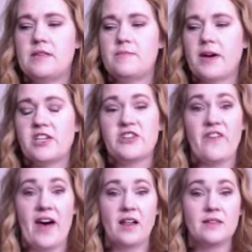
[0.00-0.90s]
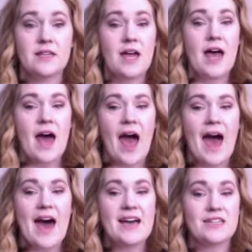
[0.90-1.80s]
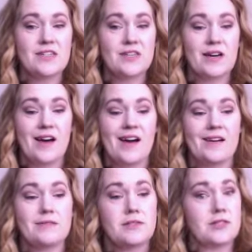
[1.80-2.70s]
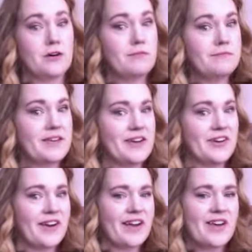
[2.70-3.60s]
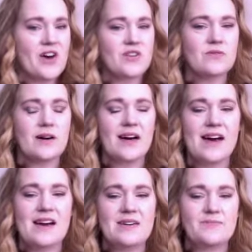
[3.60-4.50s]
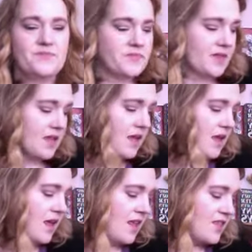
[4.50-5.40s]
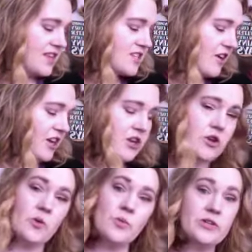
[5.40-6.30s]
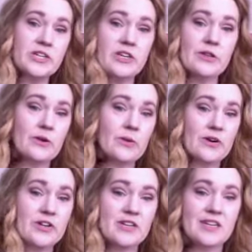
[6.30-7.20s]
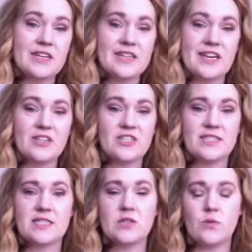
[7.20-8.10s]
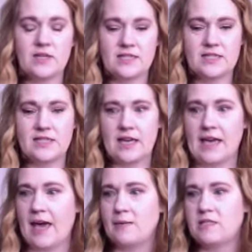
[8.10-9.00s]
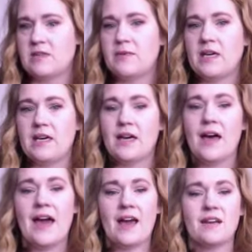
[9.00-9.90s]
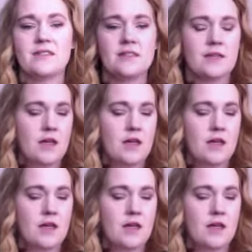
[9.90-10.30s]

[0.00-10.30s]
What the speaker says: by Chevelle. And so here I go. These are in no particular order. They're just the ones that came to me, and